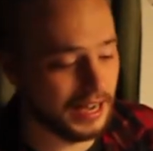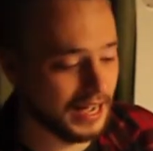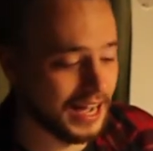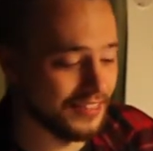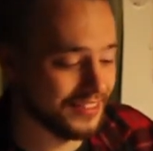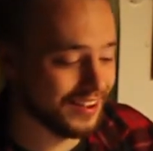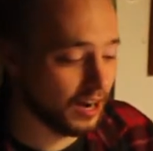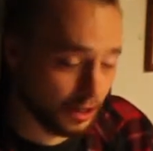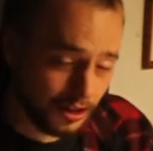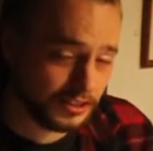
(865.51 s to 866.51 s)
And
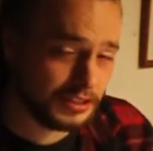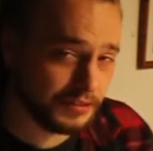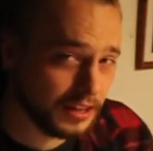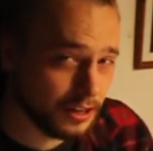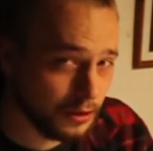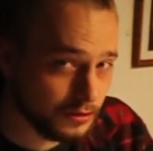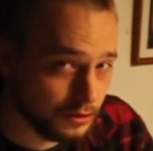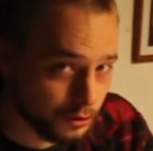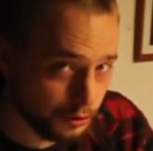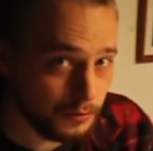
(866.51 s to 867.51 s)
I don't actually think it goes
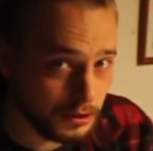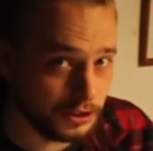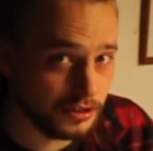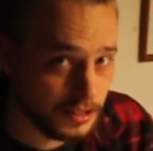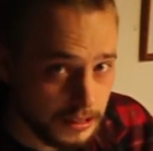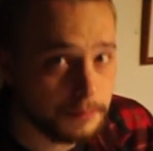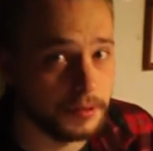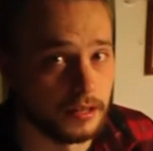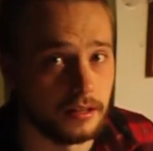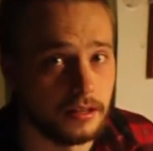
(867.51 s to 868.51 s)
too much
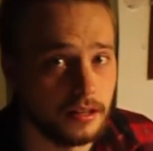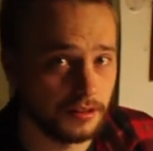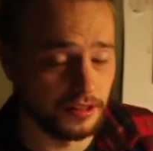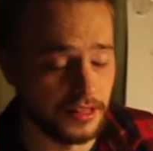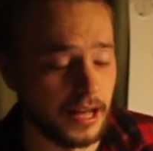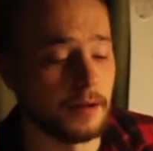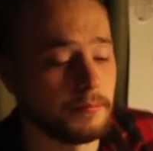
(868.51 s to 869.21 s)
deeper than that.